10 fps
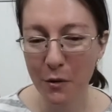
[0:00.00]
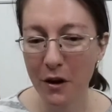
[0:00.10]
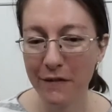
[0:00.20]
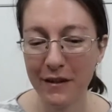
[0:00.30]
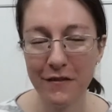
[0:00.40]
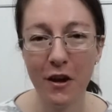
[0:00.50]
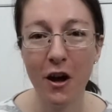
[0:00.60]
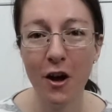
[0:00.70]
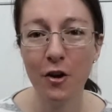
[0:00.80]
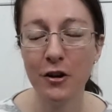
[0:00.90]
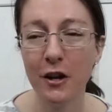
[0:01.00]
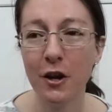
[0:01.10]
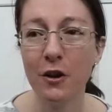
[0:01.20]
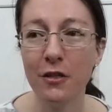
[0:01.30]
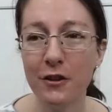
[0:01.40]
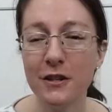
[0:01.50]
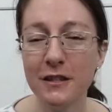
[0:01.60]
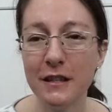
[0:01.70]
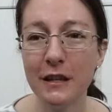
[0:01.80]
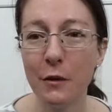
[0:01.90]
or if I felt hungry or
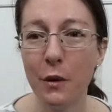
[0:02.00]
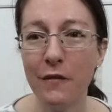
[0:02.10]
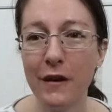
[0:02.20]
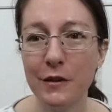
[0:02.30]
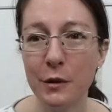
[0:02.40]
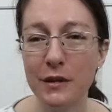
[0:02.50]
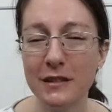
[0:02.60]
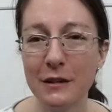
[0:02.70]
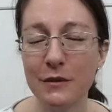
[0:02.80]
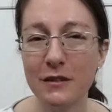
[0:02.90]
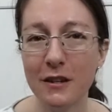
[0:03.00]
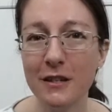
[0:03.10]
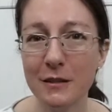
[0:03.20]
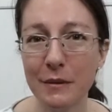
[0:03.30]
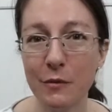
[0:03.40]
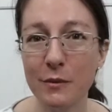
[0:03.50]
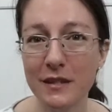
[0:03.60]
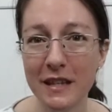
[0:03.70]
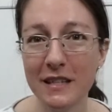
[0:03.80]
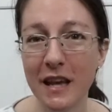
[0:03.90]
thirsty, or if I noticed I was starting to make more
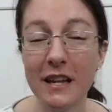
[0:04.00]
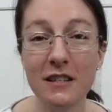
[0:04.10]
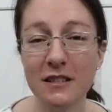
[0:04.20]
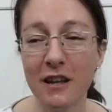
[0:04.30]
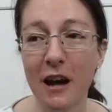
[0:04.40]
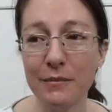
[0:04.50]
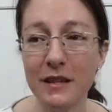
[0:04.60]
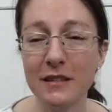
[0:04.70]
mistakes, I just stopped.